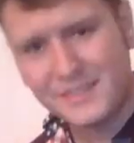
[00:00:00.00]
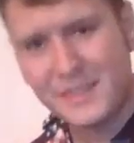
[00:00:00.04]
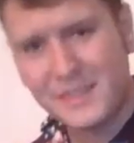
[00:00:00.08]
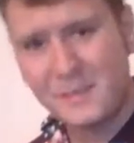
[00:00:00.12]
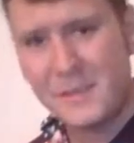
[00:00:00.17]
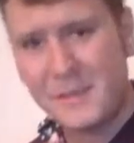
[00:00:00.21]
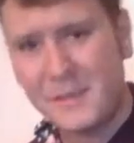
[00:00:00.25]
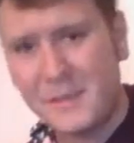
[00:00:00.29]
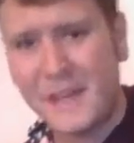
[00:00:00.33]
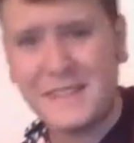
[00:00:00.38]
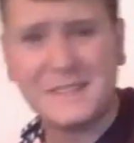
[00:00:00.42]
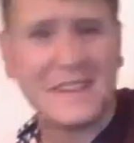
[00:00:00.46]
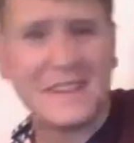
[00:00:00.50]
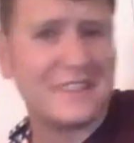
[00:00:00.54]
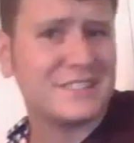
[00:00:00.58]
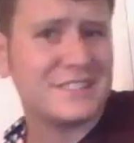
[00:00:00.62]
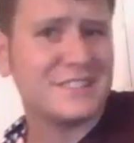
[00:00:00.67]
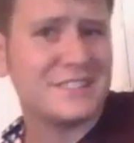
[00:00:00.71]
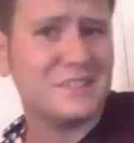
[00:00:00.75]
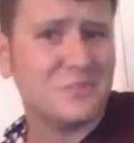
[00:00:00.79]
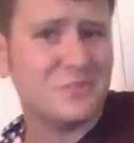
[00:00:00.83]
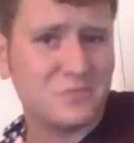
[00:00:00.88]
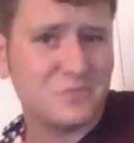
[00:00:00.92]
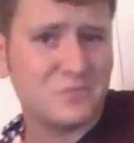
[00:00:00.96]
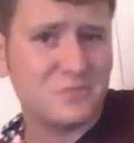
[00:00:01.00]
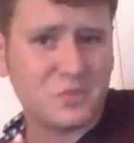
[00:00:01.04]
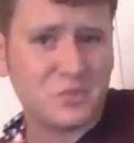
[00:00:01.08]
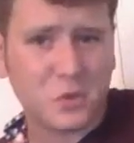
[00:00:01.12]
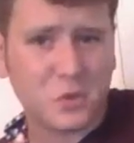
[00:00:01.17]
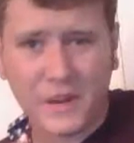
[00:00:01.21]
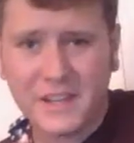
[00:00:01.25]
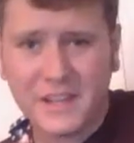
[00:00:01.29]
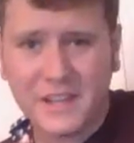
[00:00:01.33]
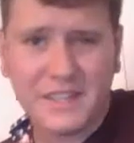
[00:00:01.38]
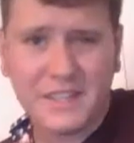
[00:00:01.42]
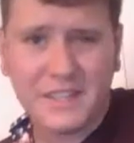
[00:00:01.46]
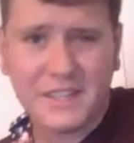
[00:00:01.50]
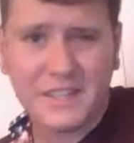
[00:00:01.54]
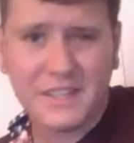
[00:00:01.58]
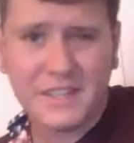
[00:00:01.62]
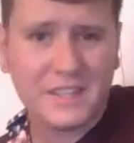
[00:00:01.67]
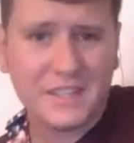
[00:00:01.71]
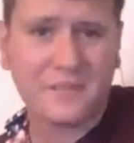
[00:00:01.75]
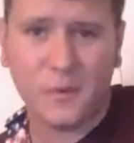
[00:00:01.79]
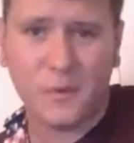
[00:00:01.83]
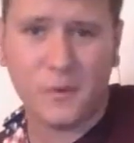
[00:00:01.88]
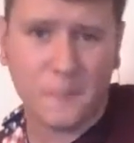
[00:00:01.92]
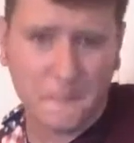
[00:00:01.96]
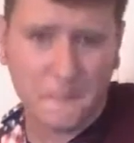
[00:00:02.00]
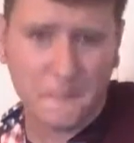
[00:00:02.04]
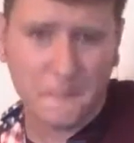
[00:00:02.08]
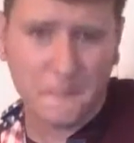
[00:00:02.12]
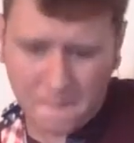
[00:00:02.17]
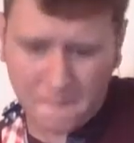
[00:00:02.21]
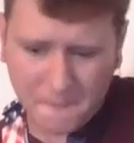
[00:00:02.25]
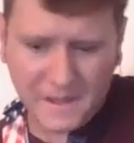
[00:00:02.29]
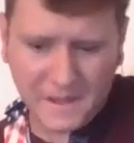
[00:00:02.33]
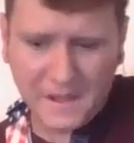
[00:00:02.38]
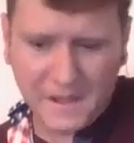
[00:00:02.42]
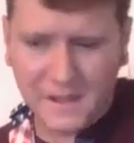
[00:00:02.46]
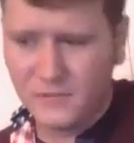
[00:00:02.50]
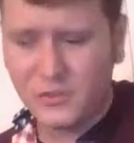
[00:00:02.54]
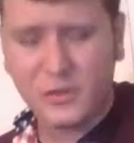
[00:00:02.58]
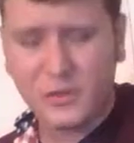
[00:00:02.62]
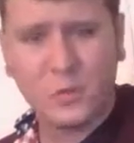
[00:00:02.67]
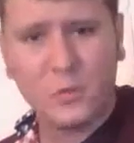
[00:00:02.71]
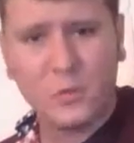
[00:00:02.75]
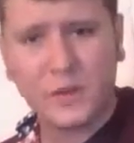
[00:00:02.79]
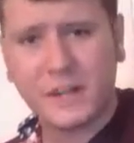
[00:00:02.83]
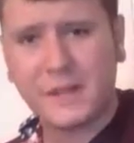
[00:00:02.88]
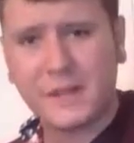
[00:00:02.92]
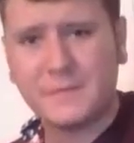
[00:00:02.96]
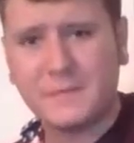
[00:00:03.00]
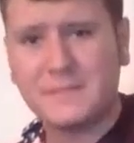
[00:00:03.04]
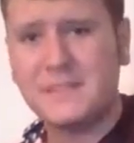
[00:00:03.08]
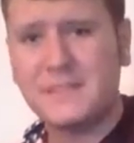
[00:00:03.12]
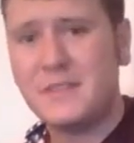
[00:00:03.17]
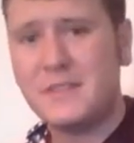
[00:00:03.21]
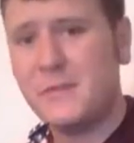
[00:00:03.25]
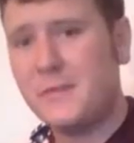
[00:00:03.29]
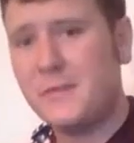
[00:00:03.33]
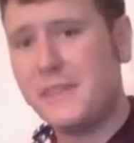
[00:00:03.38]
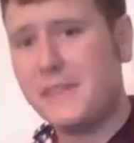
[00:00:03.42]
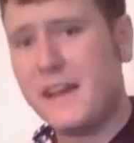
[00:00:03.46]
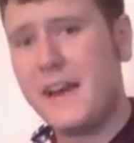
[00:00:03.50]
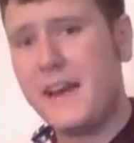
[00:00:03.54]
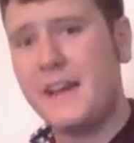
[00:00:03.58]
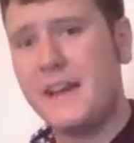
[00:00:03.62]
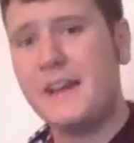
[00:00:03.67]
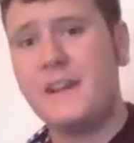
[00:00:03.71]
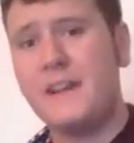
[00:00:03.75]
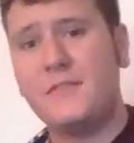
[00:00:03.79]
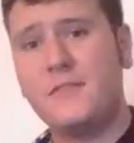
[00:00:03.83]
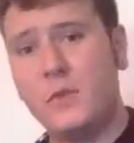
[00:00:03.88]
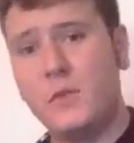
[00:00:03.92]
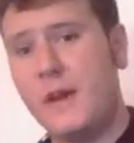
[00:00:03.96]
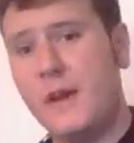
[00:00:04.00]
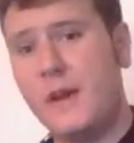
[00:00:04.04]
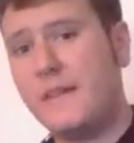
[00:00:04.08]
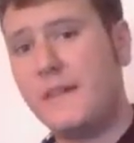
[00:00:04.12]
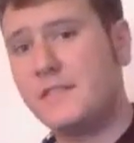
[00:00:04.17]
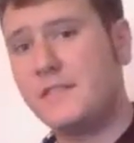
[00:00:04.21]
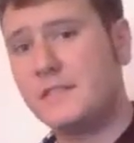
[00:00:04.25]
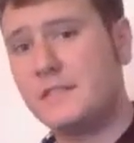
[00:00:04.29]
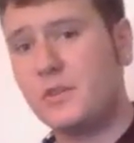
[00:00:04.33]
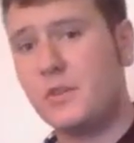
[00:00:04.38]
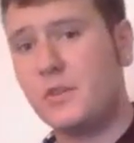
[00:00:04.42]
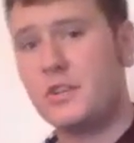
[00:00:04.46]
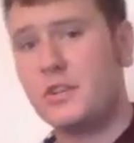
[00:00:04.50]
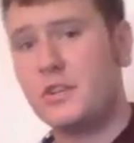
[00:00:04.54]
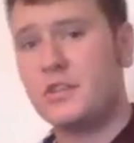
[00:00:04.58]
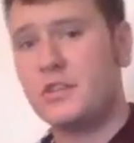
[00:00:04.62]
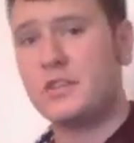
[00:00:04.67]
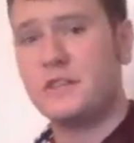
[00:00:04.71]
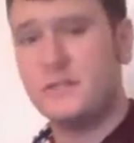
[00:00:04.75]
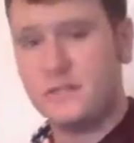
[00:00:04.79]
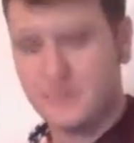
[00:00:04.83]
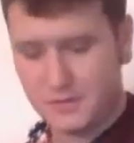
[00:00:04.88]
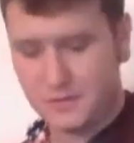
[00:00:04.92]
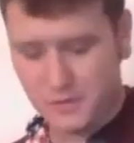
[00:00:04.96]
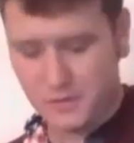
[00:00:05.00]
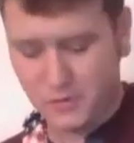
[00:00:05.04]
That's actually quite difficult. You can work up to doing that if you have distortion.